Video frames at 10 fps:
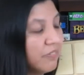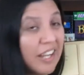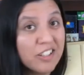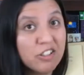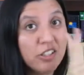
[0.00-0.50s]

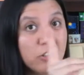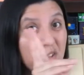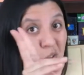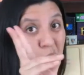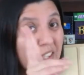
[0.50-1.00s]
actually
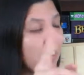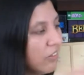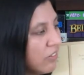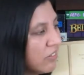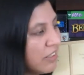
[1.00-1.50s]
two
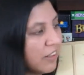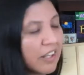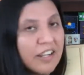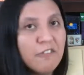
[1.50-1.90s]
eagles, that are kind